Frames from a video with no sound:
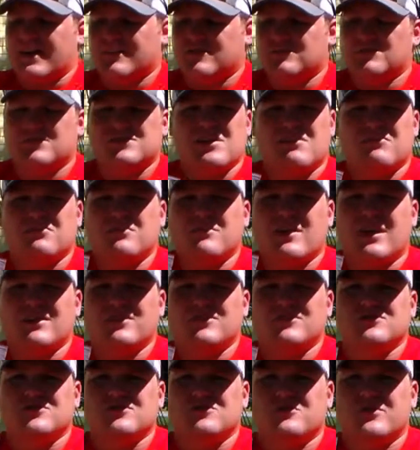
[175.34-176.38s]
some stuff we might
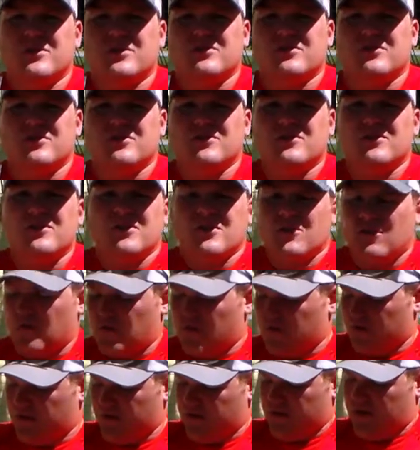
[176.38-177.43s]
use in winter
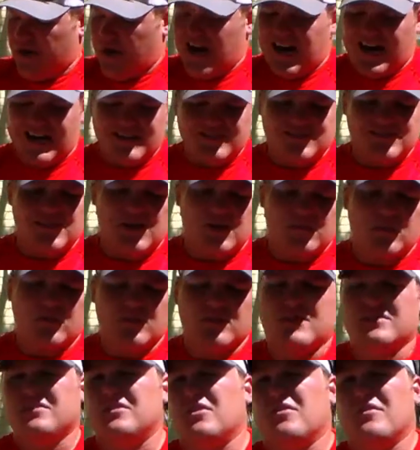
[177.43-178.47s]
or in hot of summer,
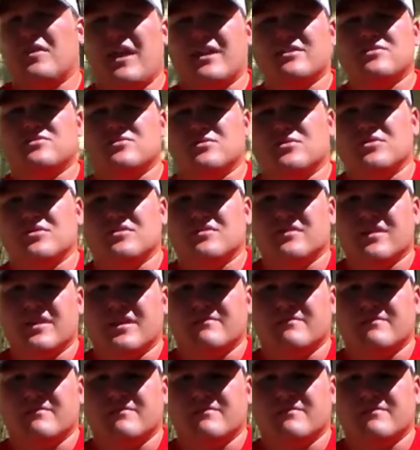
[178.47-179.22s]
you know, that sort of